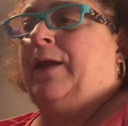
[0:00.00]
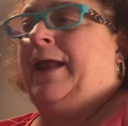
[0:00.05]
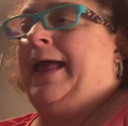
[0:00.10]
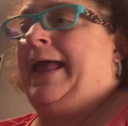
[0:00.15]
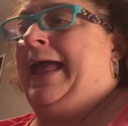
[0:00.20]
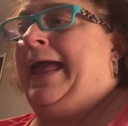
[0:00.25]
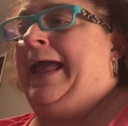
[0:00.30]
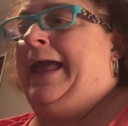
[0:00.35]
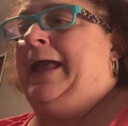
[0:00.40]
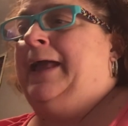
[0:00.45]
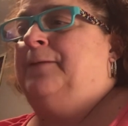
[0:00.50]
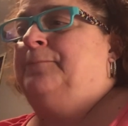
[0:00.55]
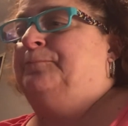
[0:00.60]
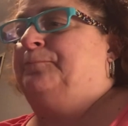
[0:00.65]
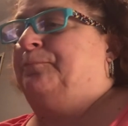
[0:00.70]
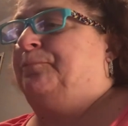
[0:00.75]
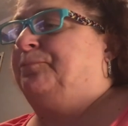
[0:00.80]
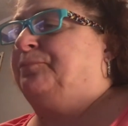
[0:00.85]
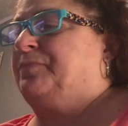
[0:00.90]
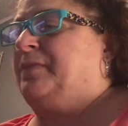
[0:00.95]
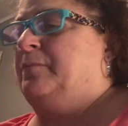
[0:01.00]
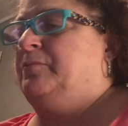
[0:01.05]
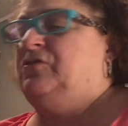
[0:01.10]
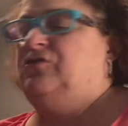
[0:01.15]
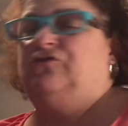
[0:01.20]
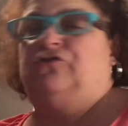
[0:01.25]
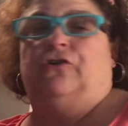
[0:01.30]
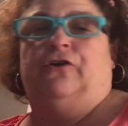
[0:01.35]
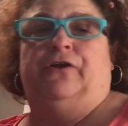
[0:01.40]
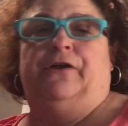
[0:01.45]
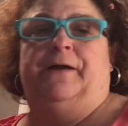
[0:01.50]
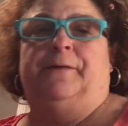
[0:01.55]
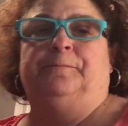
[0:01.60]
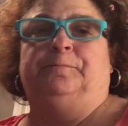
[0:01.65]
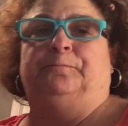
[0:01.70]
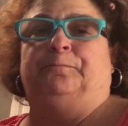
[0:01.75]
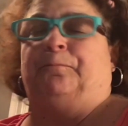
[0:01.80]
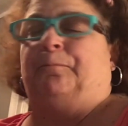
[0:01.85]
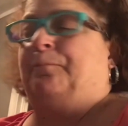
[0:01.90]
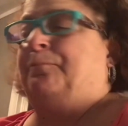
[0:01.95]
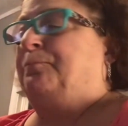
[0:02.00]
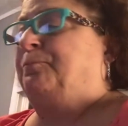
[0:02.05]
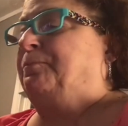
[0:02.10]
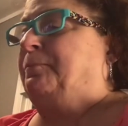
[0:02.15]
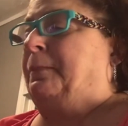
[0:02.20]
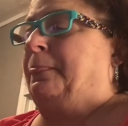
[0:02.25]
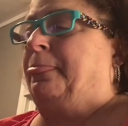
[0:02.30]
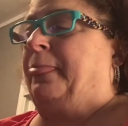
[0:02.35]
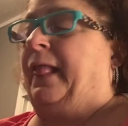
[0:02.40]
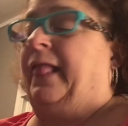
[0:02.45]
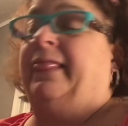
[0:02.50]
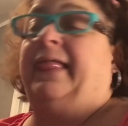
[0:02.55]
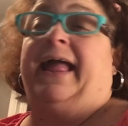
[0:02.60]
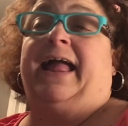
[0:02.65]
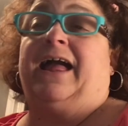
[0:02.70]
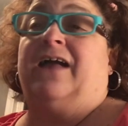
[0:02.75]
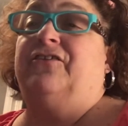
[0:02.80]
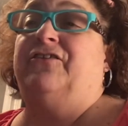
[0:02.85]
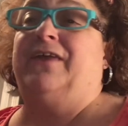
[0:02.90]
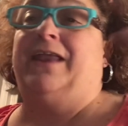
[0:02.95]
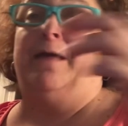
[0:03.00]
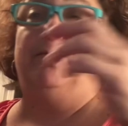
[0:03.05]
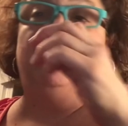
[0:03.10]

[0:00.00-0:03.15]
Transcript: I ate. Let me show you. Like I said, I've